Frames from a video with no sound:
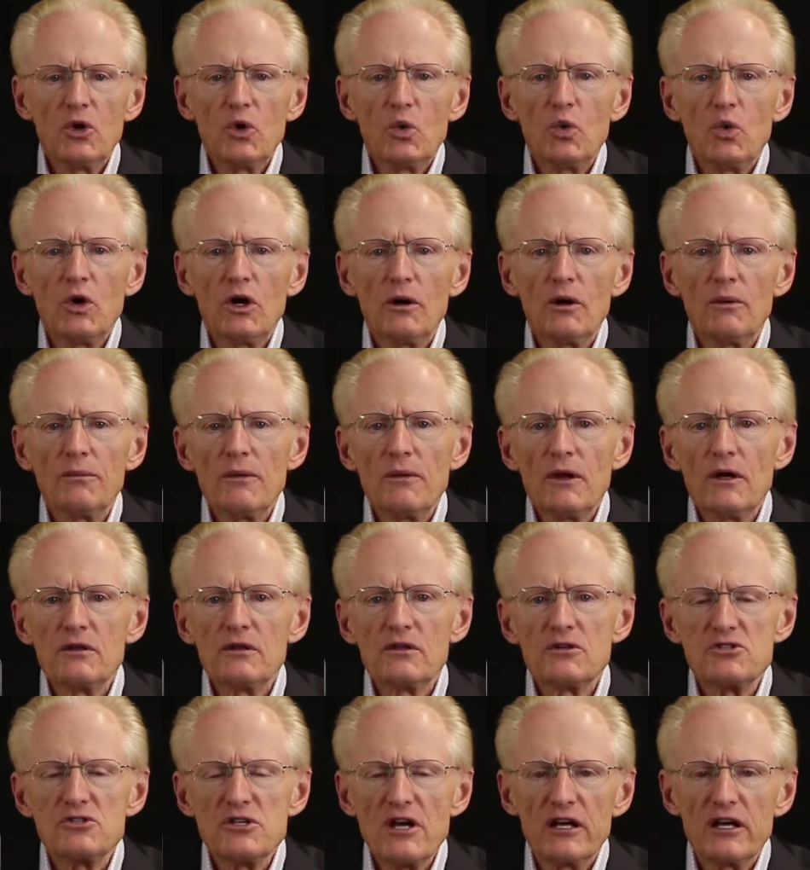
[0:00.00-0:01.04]
Well,
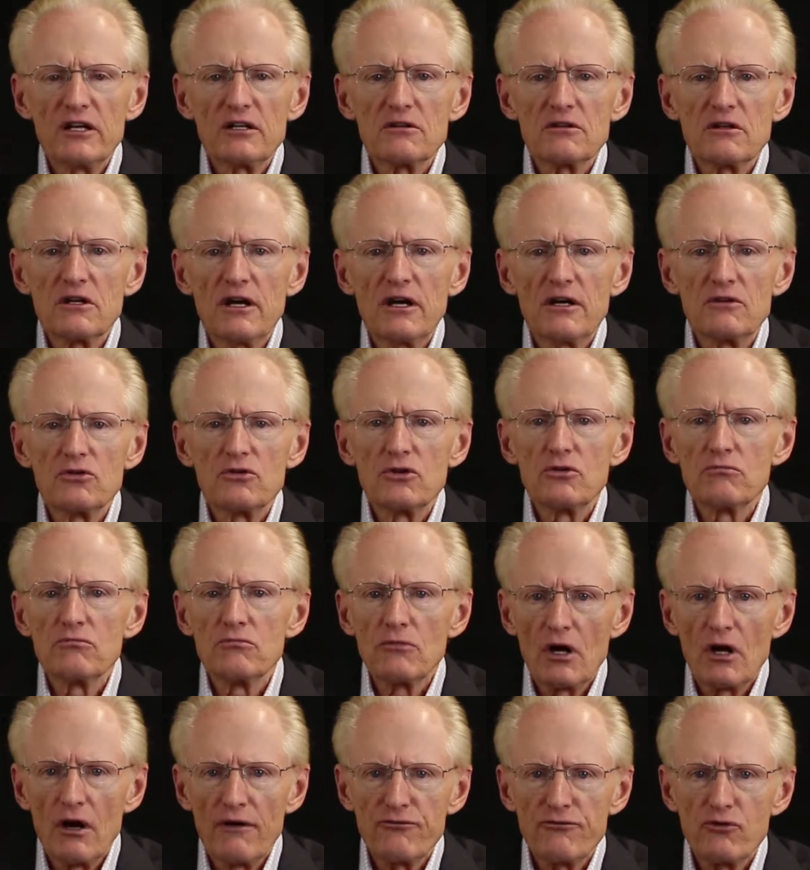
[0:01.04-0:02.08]
the tenant can,
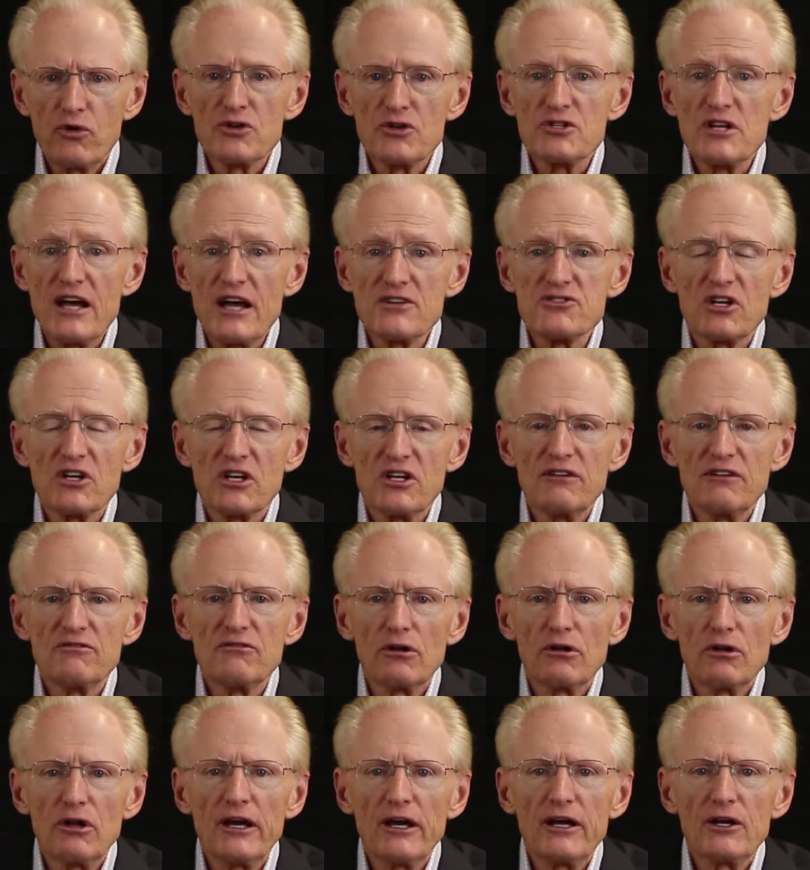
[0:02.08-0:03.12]
of course, has to give
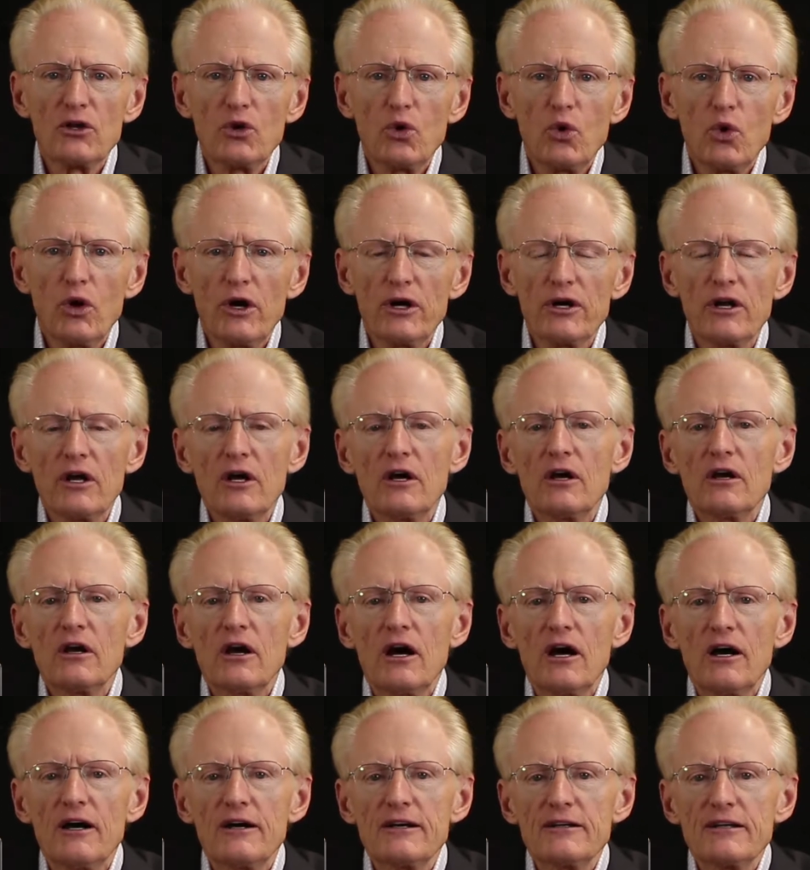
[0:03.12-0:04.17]
the landlord
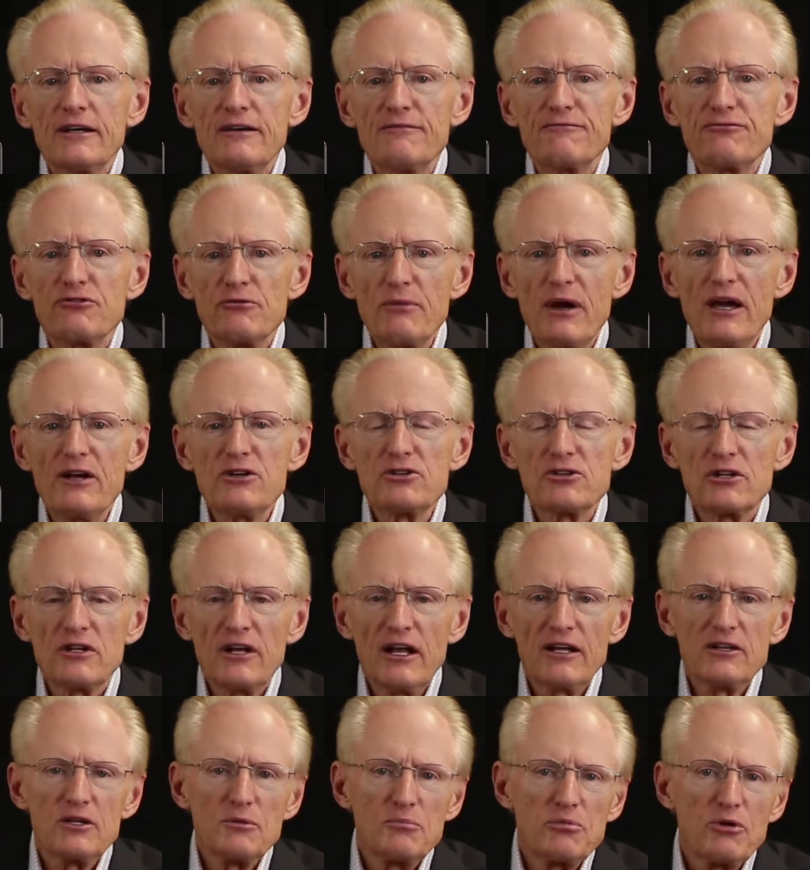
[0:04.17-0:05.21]
information
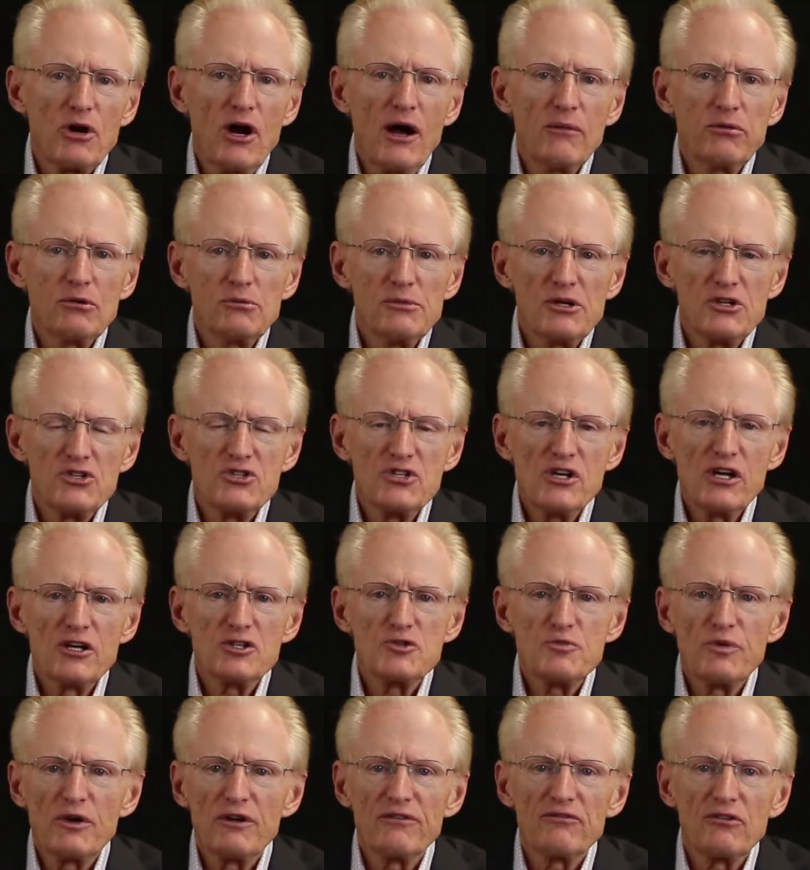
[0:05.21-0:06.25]
that the problem
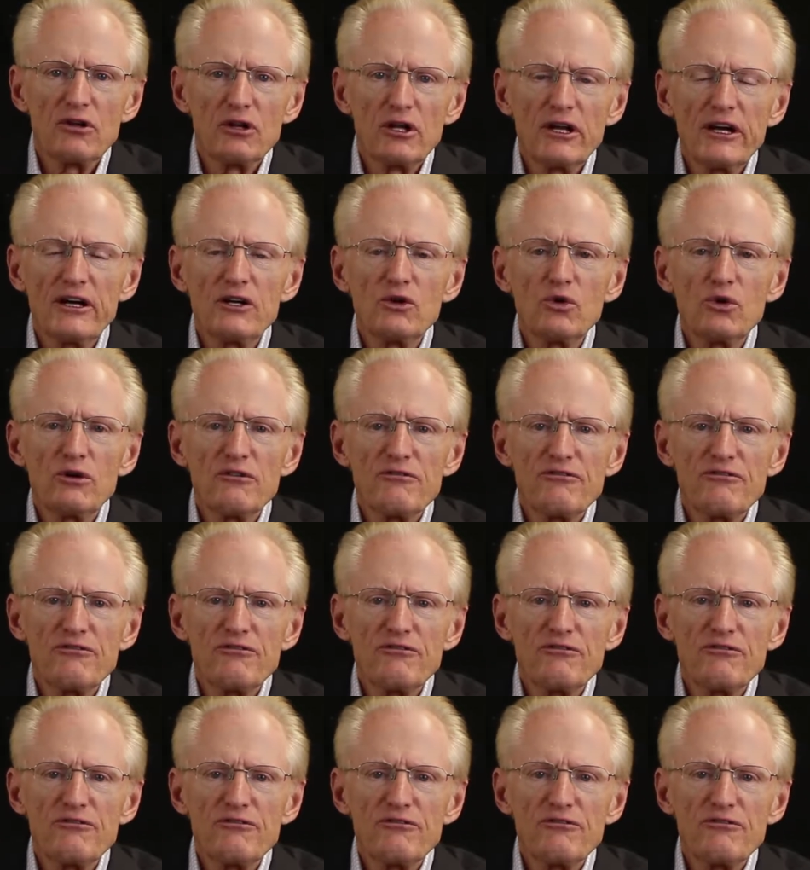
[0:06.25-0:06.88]
exists, but if the landlord